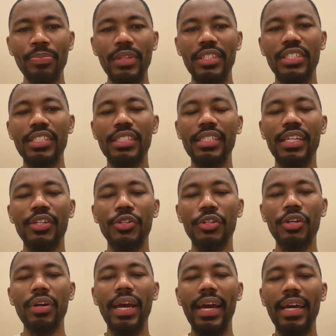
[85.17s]
She said,
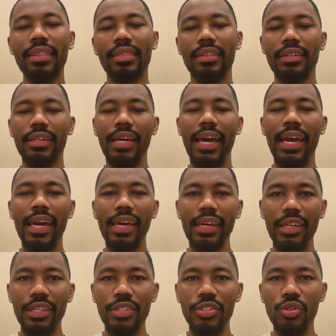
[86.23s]
you're at the
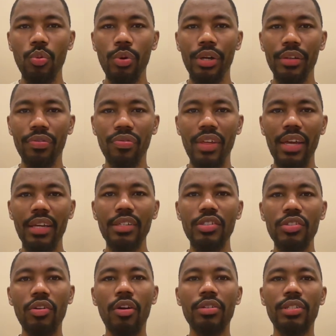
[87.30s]
age to where things
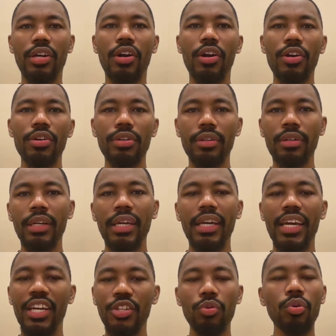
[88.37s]
start to hurt
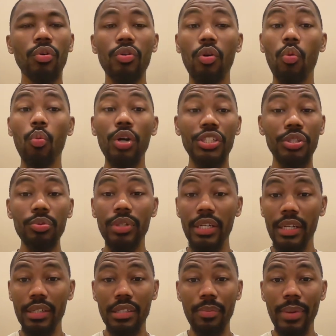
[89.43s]
and you don't know what you
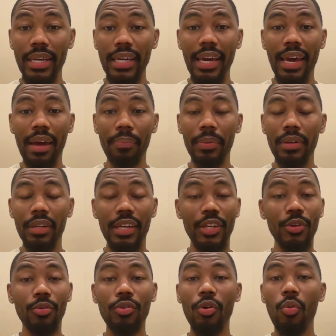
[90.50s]
did to make it happen and
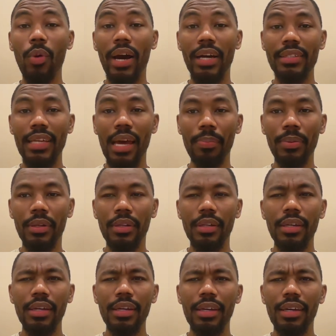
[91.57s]
you don't know why it's happened.
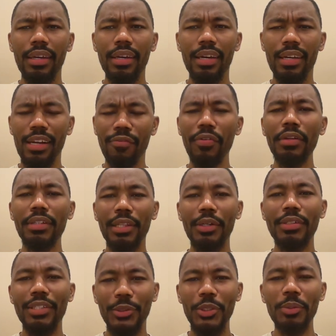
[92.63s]
And I felt a
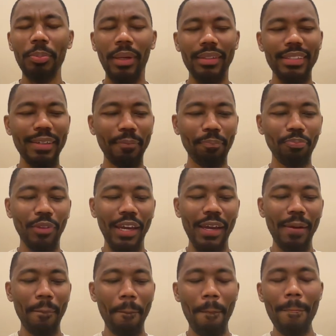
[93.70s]
little disrespected,
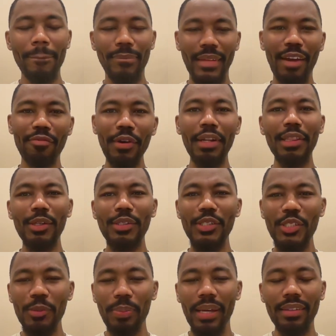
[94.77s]
okay? I felt a little
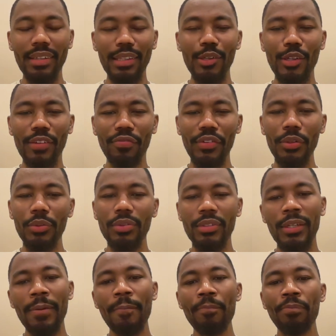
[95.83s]
disrespected and a little confused.
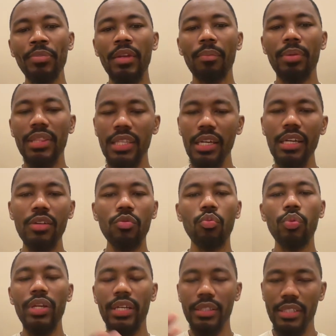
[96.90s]
But then
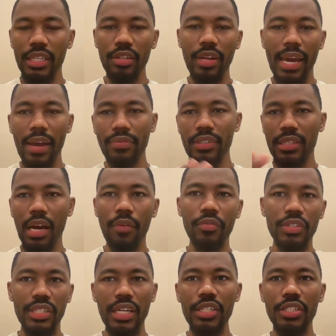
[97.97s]
we continued to have this
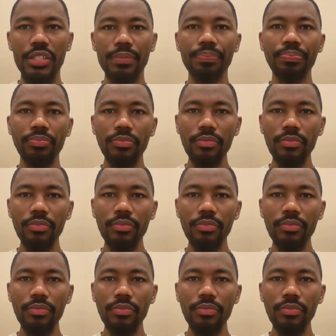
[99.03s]
conversation,